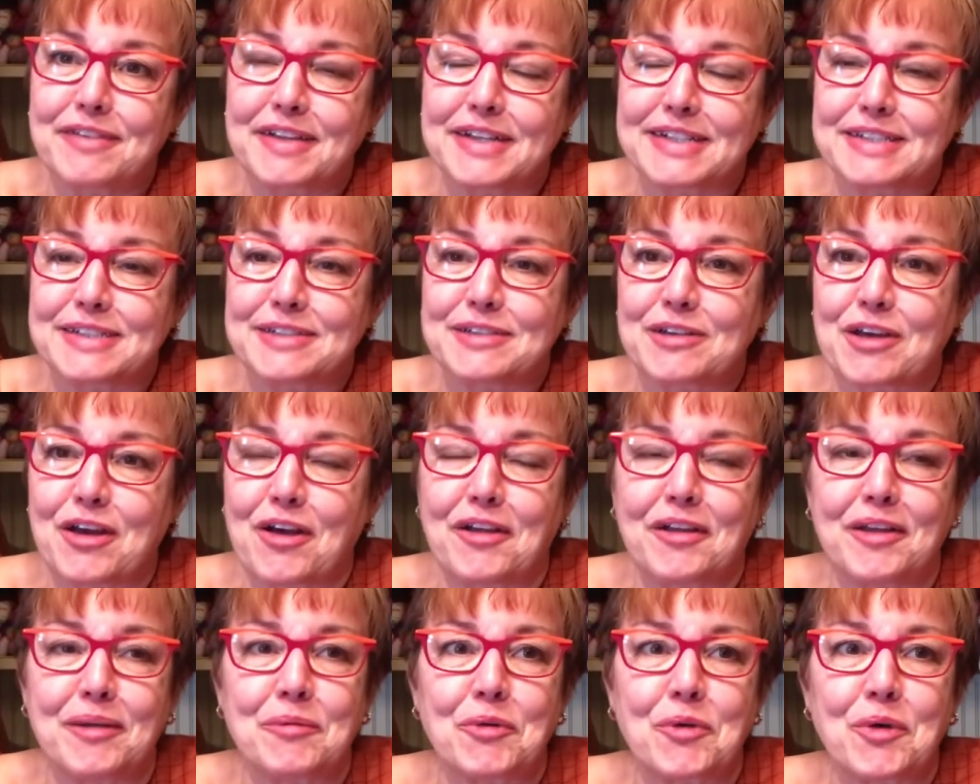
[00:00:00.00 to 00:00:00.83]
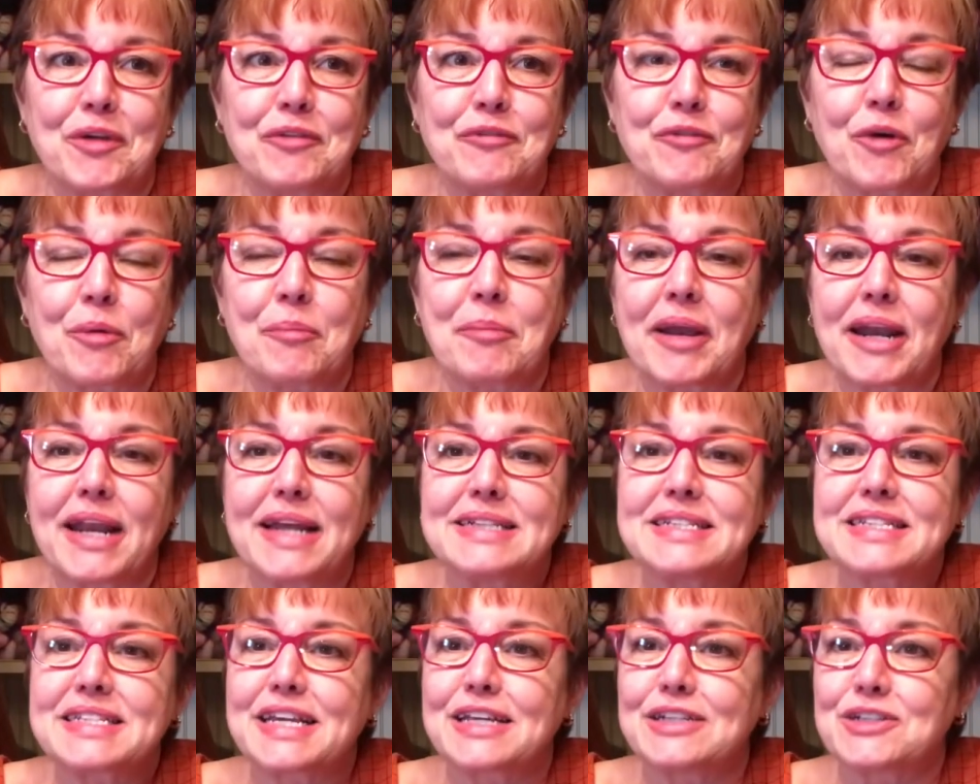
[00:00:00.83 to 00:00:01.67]
That's all I'm going for. But I
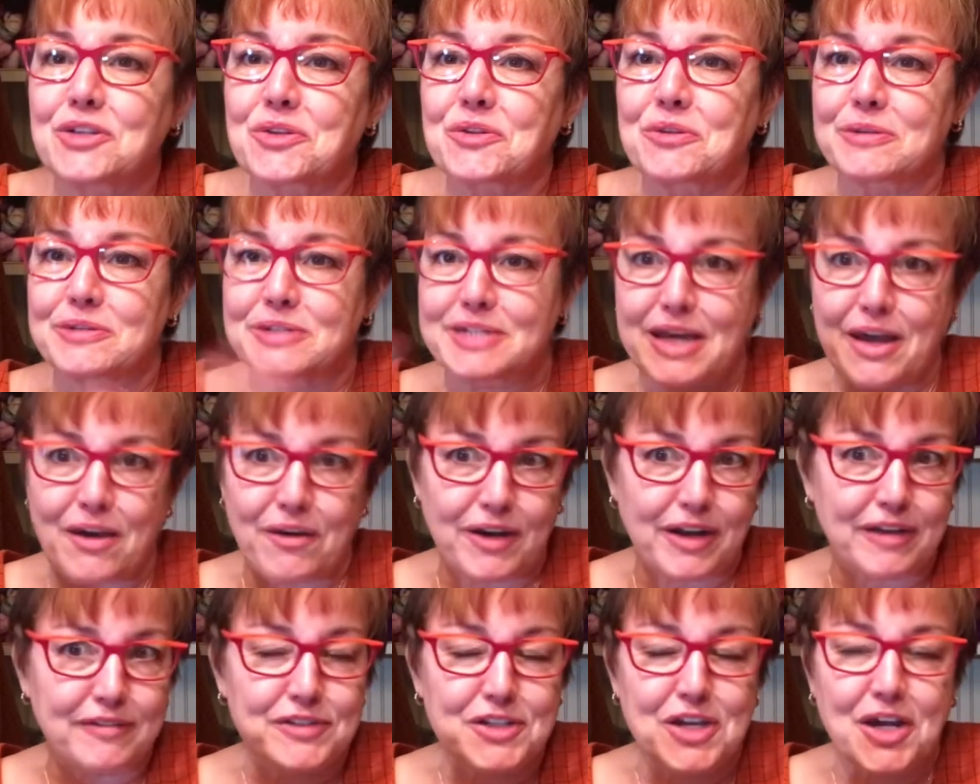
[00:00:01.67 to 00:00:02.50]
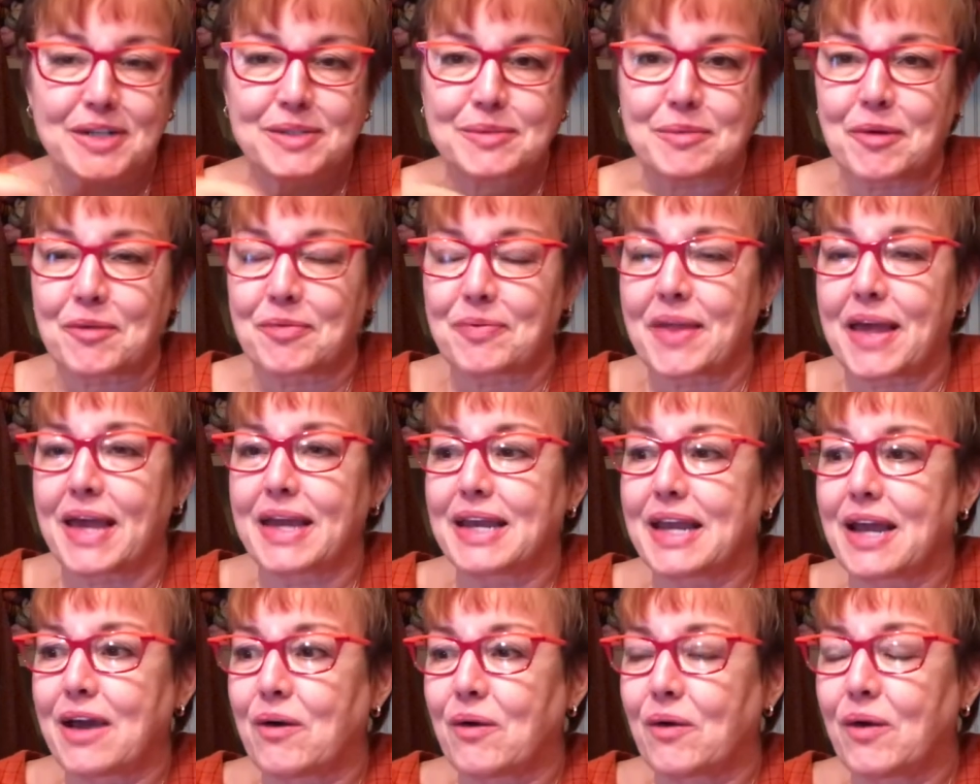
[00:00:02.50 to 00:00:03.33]
schedule those out. I've talked about
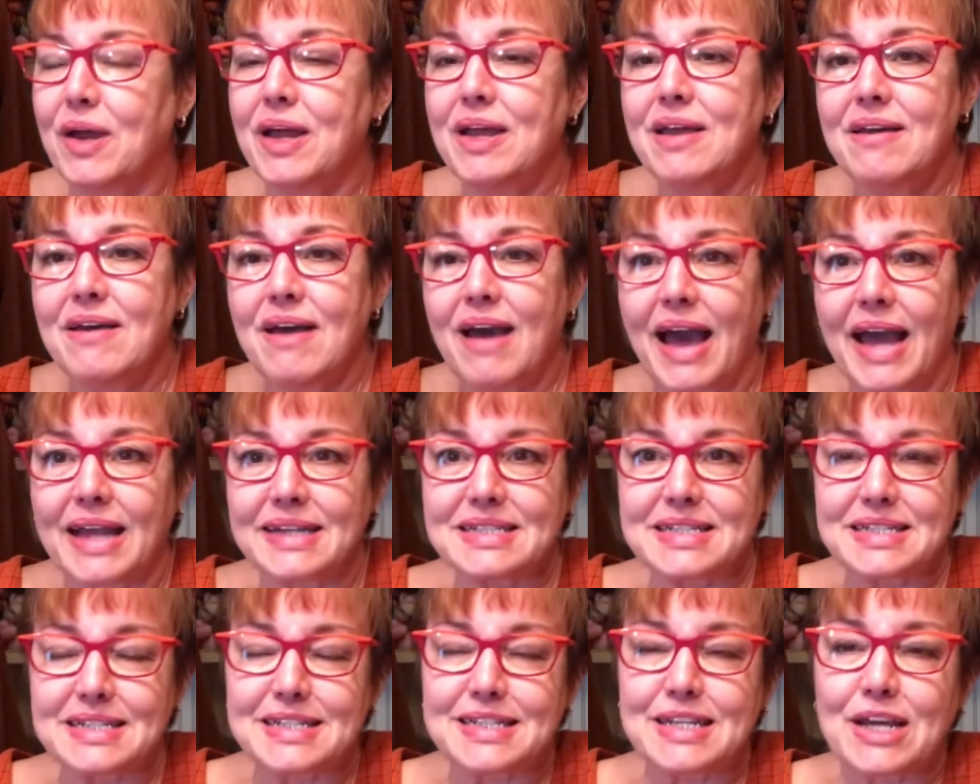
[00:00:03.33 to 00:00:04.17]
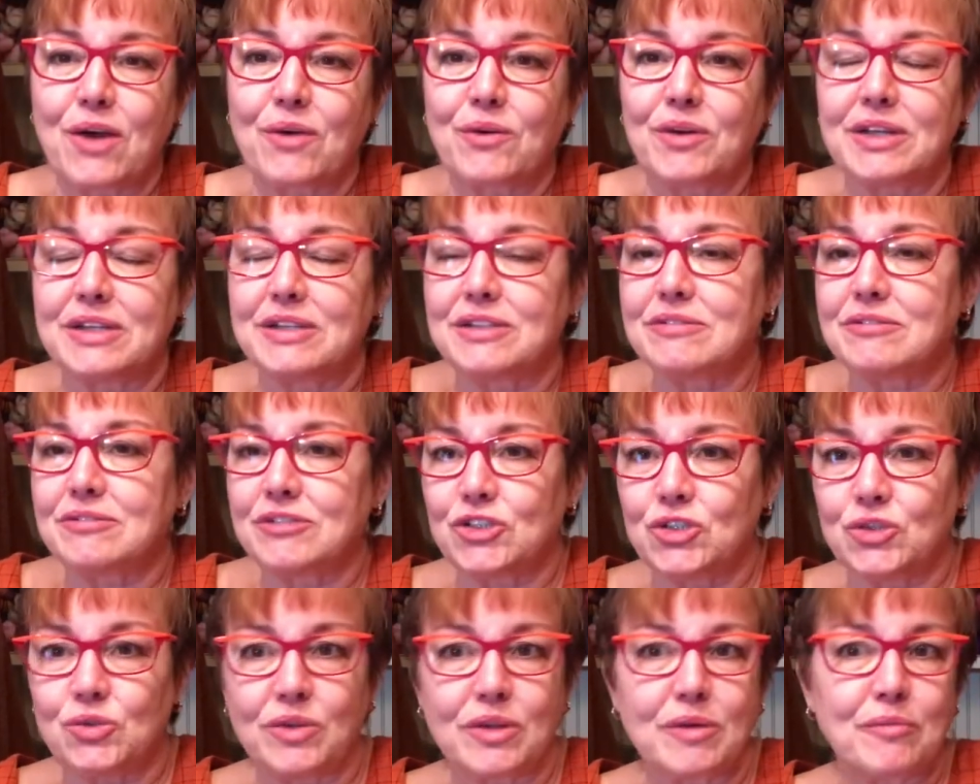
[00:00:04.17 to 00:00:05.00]
that, how I sit down and
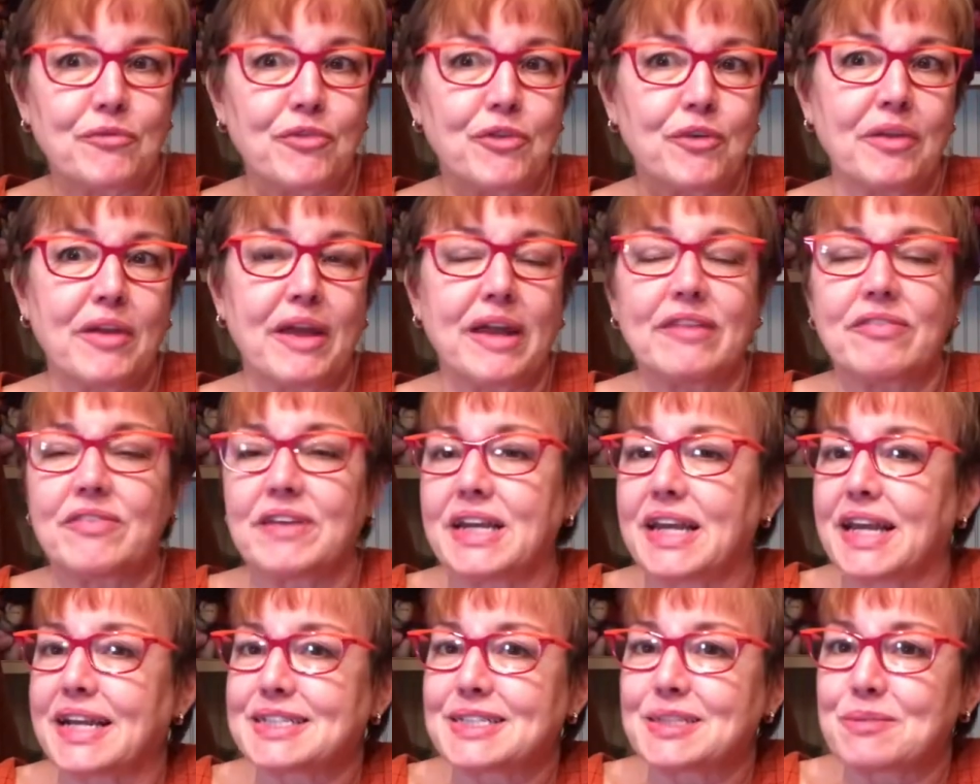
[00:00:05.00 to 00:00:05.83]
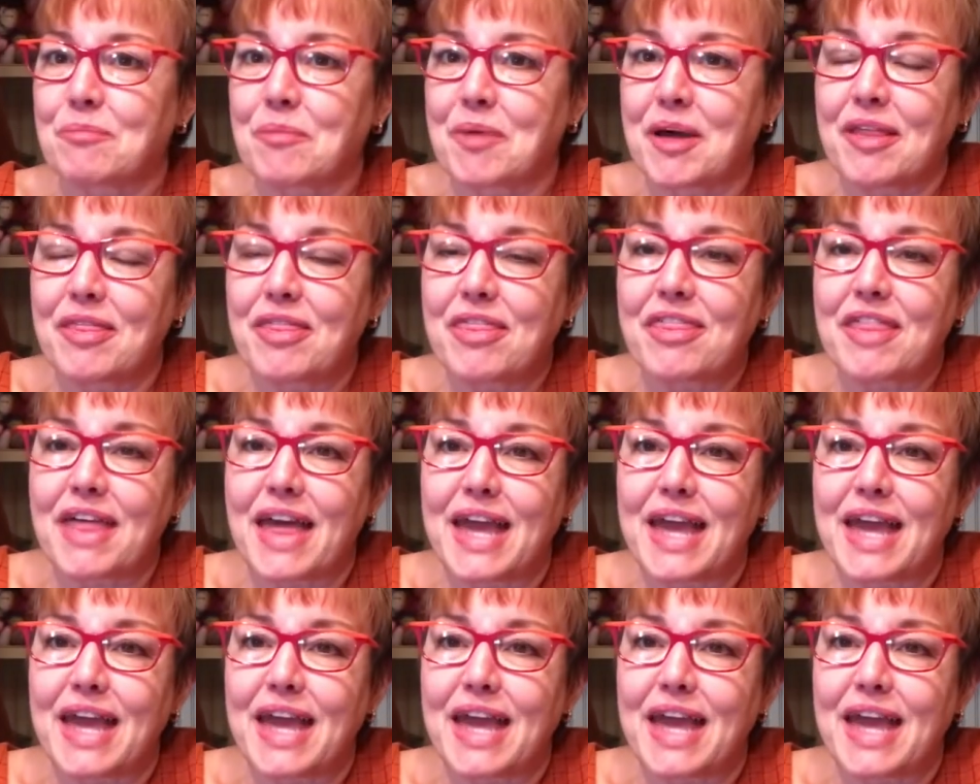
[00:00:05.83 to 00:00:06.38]
do them for like the next month.